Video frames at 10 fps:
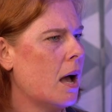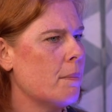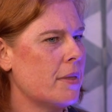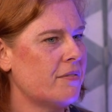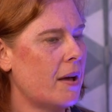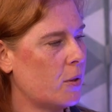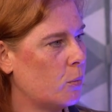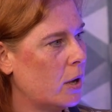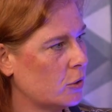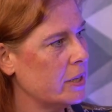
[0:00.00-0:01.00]
They found the
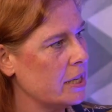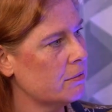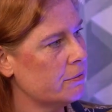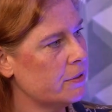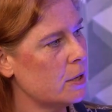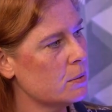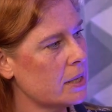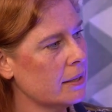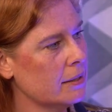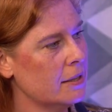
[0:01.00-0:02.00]
world really
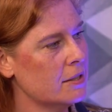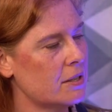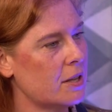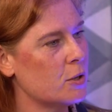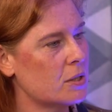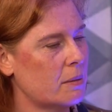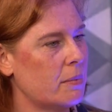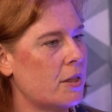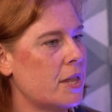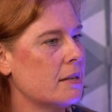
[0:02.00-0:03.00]
confusing. So those are some
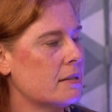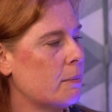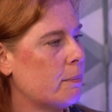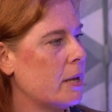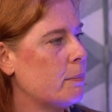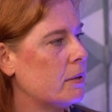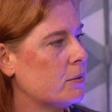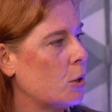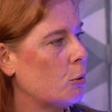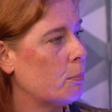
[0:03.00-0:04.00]
of the things that people have
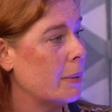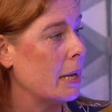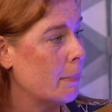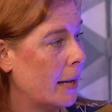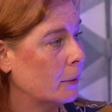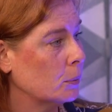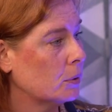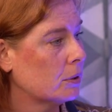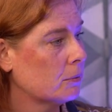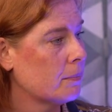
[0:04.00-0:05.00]
told me about
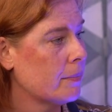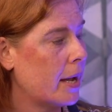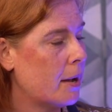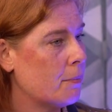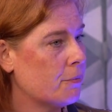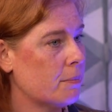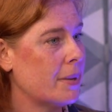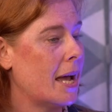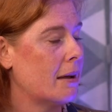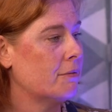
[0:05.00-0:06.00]
from
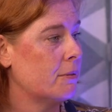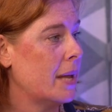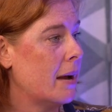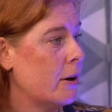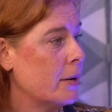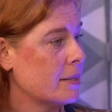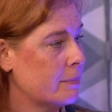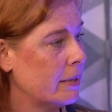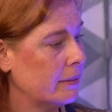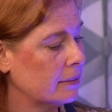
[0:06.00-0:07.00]
their own
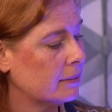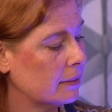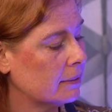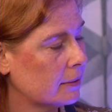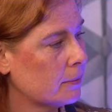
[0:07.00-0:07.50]
experiences.